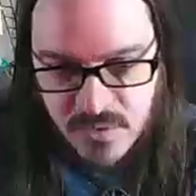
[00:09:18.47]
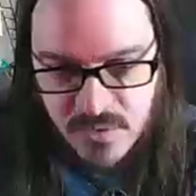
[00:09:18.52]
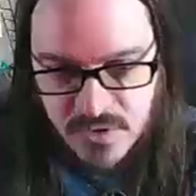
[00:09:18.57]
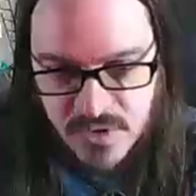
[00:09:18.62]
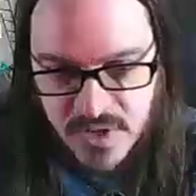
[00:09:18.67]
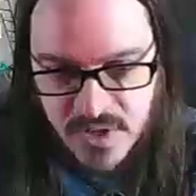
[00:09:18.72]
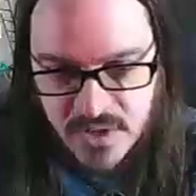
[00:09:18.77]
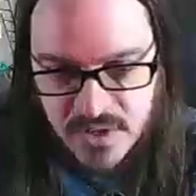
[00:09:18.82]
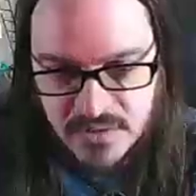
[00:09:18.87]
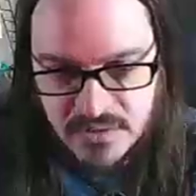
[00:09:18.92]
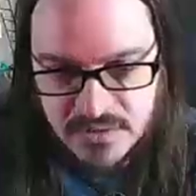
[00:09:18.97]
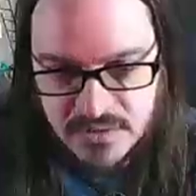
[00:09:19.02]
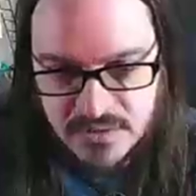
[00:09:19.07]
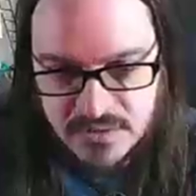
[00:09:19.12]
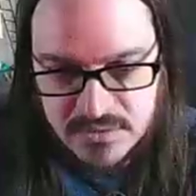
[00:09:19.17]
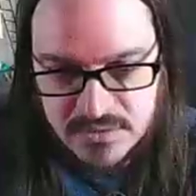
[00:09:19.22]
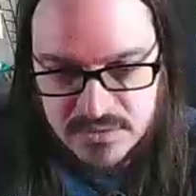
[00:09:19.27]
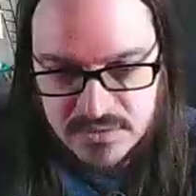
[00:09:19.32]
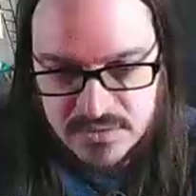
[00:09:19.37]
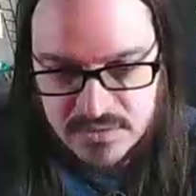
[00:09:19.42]
a lot.
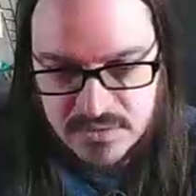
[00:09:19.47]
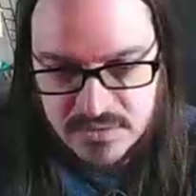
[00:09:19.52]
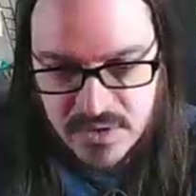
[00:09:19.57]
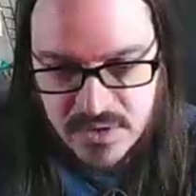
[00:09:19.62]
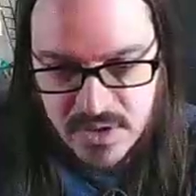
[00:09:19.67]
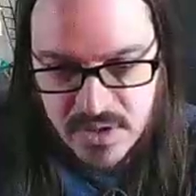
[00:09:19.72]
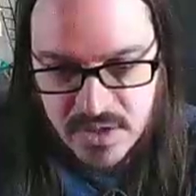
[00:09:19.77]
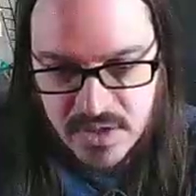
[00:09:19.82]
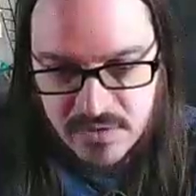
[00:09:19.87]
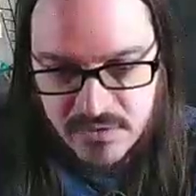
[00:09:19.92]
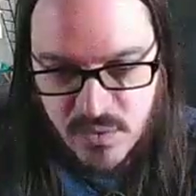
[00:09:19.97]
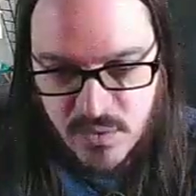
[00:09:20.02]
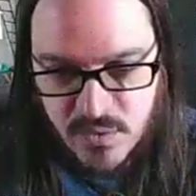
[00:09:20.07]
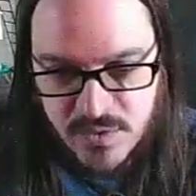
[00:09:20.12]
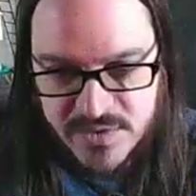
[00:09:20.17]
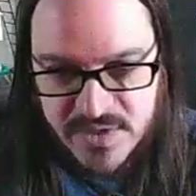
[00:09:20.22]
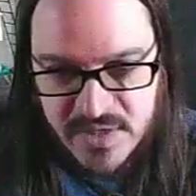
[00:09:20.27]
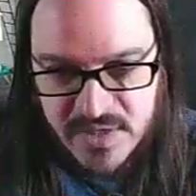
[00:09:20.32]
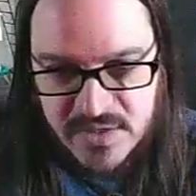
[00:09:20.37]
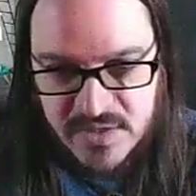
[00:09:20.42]
And of
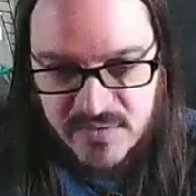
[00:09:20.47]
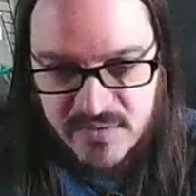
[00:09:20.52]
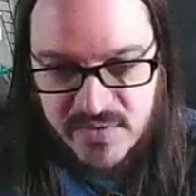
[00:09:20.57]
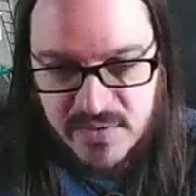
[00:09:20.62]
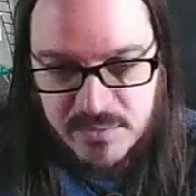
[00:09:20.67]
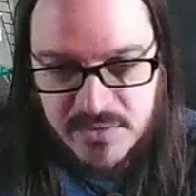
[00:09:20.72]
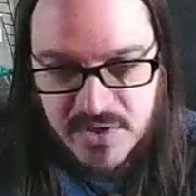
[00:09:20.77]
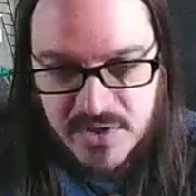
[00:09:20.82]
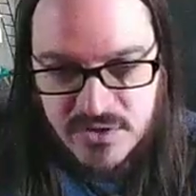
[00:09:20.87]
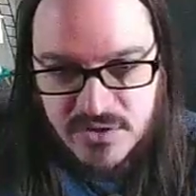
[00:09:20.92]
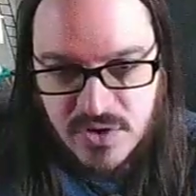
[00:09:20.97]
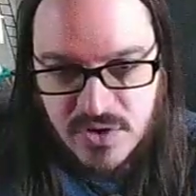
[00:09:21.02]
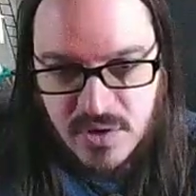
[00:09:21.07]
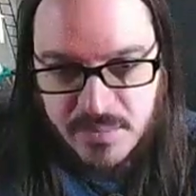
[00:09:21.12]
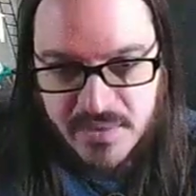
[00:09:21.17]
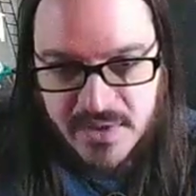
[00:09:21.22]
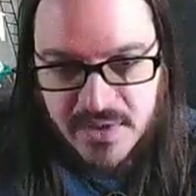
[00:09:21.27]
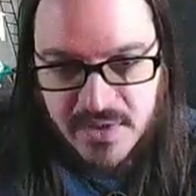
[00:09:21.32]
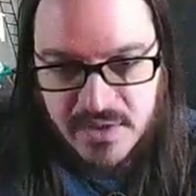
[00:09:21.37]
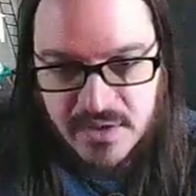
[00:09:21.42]
course, Anti-Venom's not
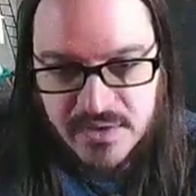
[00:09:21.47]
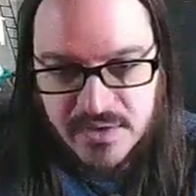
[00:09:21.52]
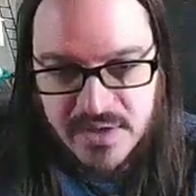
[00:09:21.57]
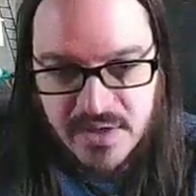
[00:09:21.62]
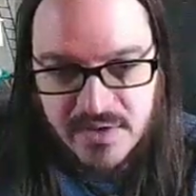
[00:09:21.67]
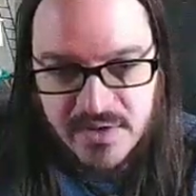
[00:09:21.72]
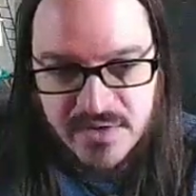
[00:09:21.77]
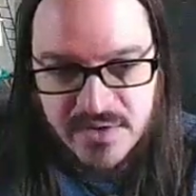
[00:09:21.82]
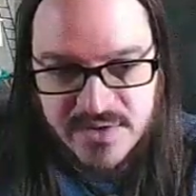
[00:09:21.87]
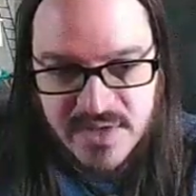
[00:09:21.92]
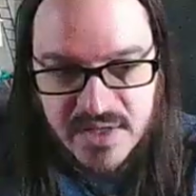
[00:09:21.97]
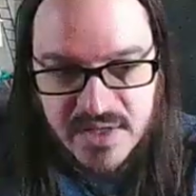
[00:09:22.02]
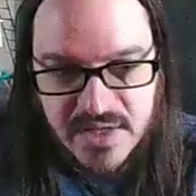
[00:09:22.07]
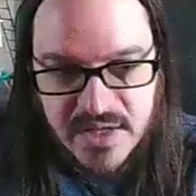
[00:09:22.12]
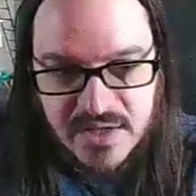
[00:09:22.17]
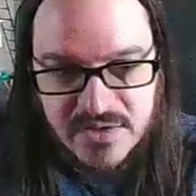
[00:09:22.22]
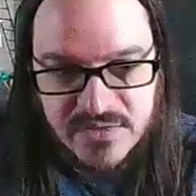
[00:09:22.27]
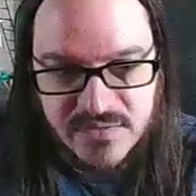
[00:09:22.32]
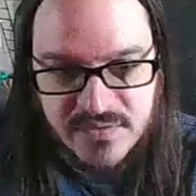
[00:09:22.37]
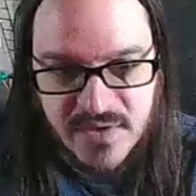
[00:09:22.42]
dropping heal. Now here's that
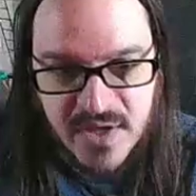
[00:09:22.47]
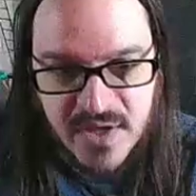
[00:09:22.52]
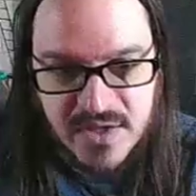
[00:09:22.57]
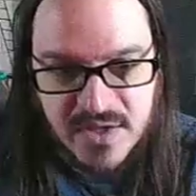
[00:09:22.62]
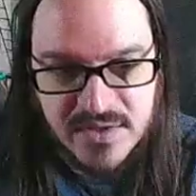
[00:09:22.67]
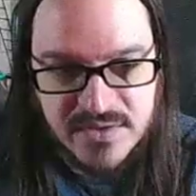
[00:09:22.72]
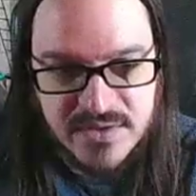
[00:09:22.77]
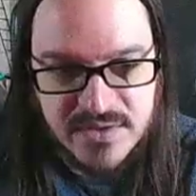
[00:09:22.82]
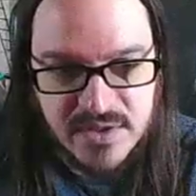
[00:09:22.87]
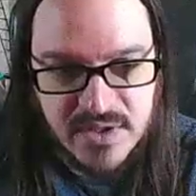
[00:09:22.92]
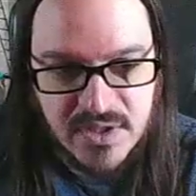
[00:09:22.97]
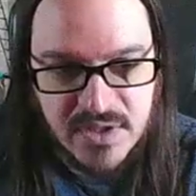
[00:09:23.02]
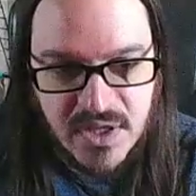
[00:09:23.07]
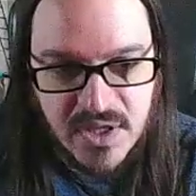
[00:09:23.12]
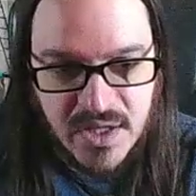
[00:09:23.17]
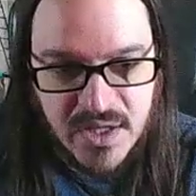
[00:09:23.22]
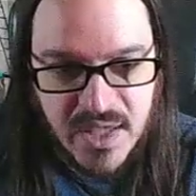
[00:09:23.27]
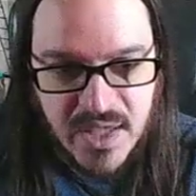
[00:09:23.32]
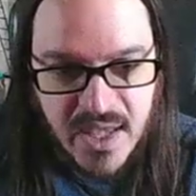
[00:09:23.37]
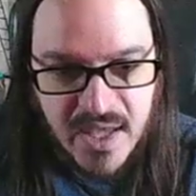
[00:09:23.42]
next phase.
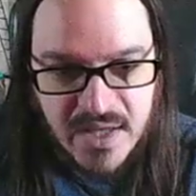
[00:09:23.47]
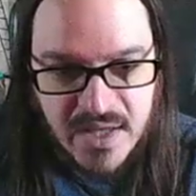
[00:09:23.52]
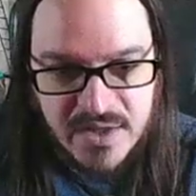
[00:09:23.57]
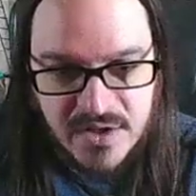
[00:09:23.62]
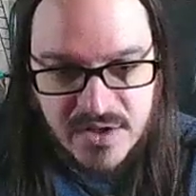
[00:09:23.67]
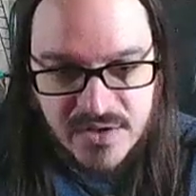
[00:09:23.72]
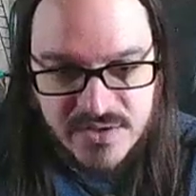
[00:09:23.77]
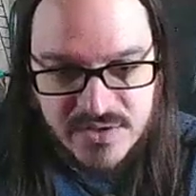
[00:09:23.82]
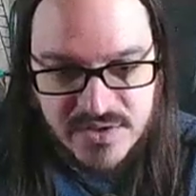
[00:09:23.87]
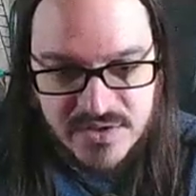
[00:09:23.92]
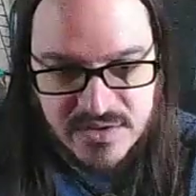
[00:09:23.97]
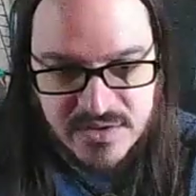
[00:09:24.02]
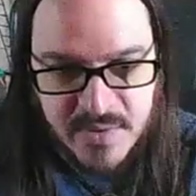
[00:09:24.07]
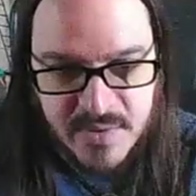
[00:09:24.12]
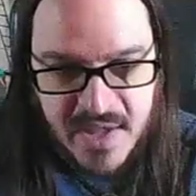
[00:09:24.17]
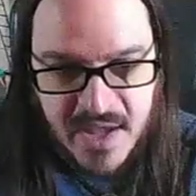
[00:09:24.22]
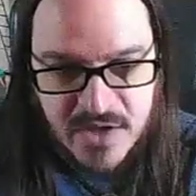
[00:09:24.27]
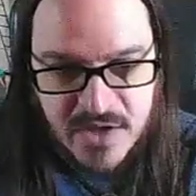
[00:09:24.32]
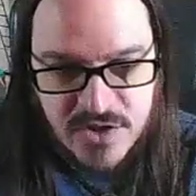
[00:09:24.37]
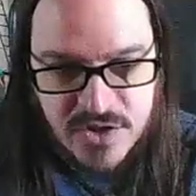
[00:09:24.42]
Again, here's the
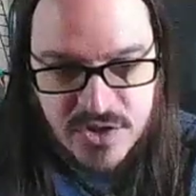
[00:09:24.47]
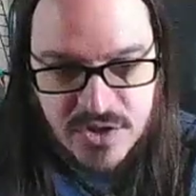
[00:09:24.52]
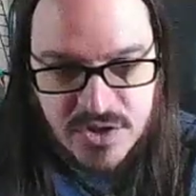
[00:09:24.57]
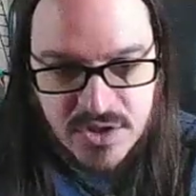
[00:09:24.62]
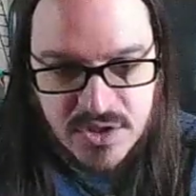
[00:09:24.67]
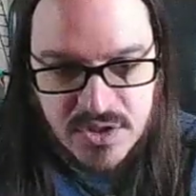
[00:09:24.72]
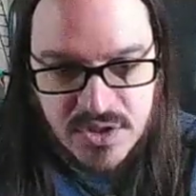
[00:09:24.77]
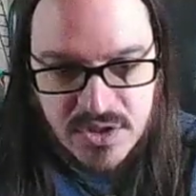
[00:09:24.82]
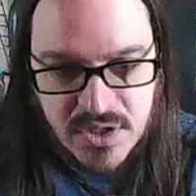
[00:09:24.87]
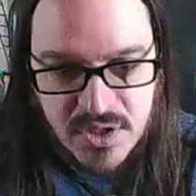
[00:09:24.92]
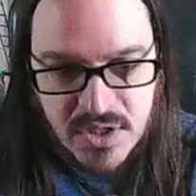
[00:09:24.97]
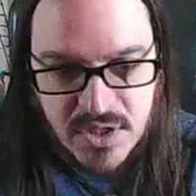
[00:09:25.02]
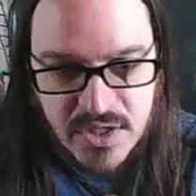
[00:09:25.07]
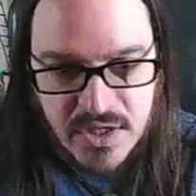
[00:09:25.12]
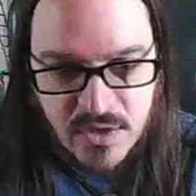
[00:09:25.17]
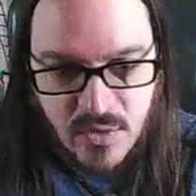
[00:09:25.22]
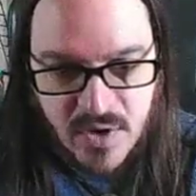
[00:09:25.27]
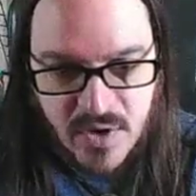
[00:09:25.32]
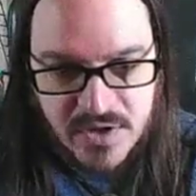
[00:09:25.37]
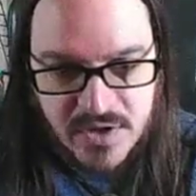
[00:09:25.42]
smash. Get
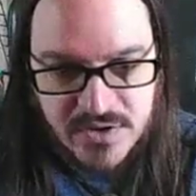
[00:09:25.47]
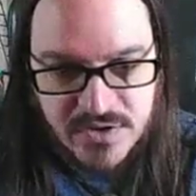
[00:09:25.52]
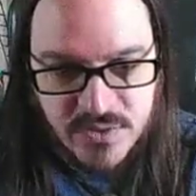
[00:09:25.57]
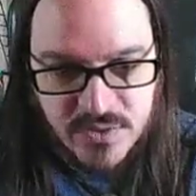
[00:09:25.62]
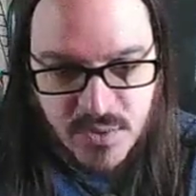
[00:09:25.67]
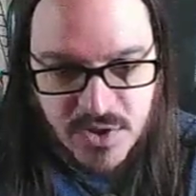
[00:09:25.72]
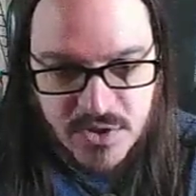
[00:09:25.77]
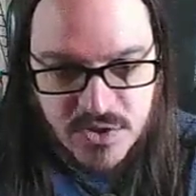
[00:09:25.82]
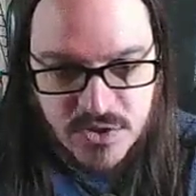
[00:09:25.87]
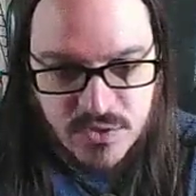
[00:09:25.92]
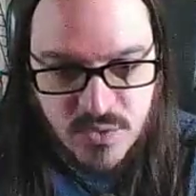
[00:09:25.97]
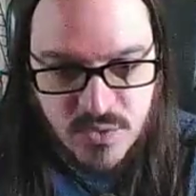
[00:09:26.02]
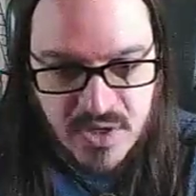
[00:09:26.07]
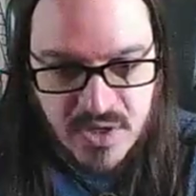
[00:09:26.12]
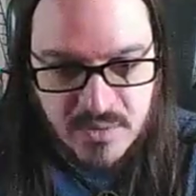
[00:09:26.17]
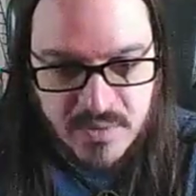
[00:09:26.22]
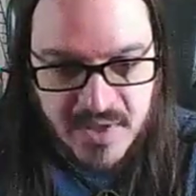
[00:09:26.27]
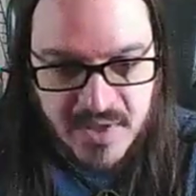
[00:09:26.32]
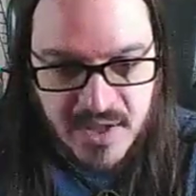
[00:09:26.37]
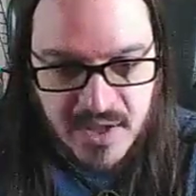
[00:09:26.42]
ready to switch right
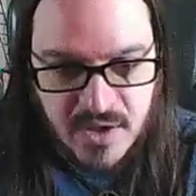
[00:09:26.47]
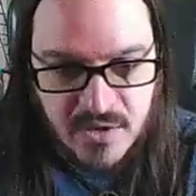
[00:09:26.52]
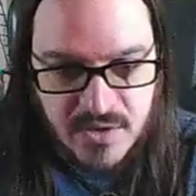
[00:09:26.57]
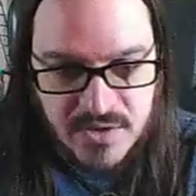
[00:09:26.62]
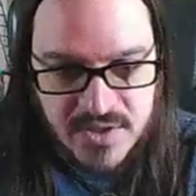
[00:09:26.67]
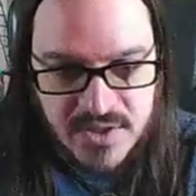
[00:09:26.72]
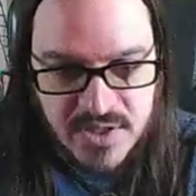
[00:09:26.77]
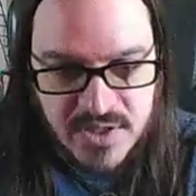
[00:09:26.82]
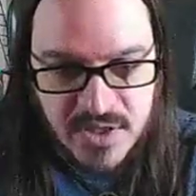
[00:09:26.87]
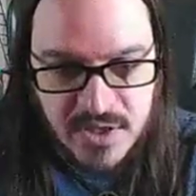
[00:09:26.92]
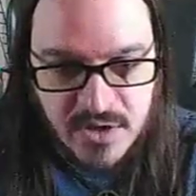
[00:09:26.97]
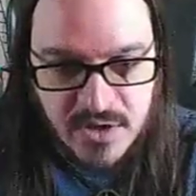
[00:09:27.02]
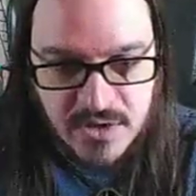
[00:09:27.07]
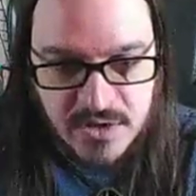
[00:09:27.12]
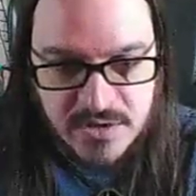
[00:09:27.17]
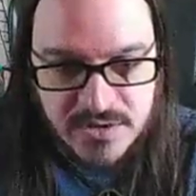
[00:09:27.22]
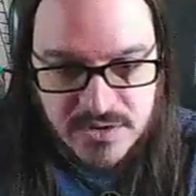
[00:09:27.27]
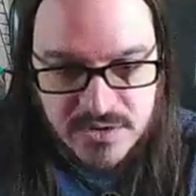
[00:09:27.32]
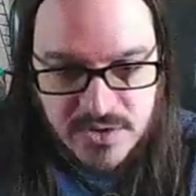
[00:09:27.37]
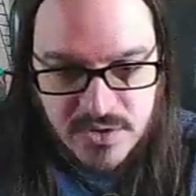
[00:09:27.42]
about here,
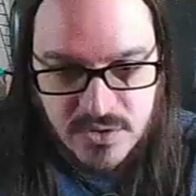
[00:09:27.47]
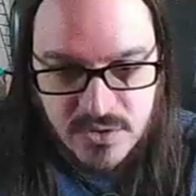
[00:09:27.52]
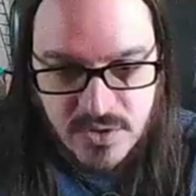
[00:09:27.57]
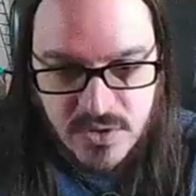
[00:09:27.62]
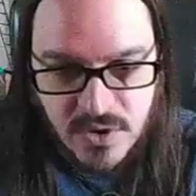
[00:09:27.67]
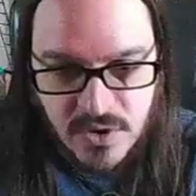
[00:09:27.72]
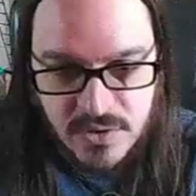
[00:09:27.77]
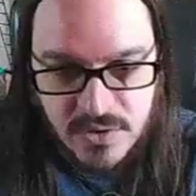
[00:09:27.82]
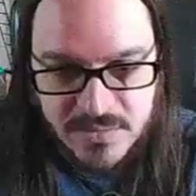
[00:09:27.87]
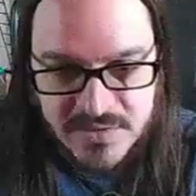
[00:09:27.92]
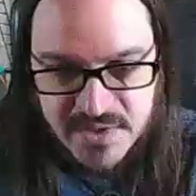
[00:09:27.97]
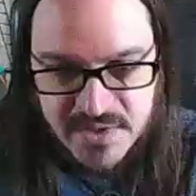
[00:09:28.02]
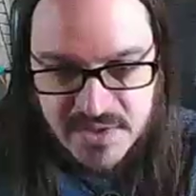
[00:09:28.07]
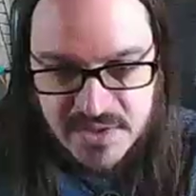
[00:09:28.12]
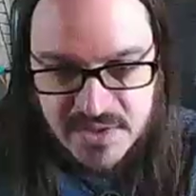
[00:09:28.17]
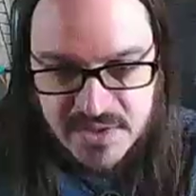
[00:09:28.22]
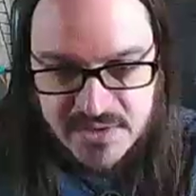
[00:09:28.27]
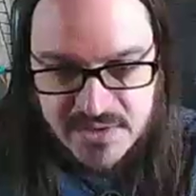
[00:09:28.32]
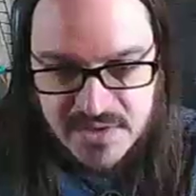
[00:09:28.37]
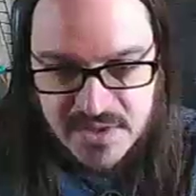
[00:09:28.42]
so Call Obsidian
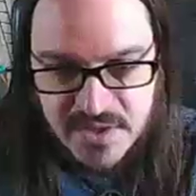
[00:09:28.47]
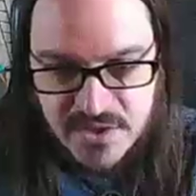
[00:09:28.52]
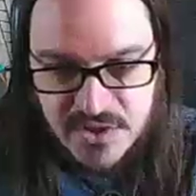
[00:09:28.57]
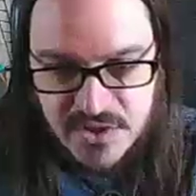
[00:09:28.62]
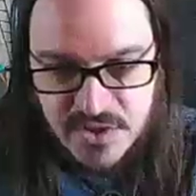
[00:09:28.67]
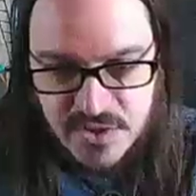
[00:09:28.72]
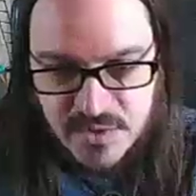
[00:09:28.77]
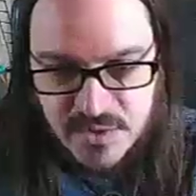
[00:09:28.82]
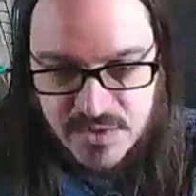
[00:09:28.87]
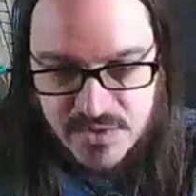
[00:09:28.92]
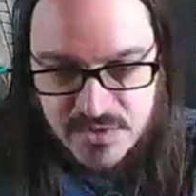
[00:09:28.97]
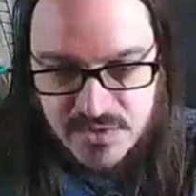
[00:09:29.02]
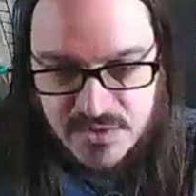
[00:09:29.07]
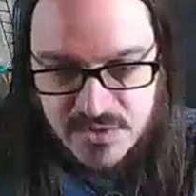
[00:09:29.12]
doesn't hit you and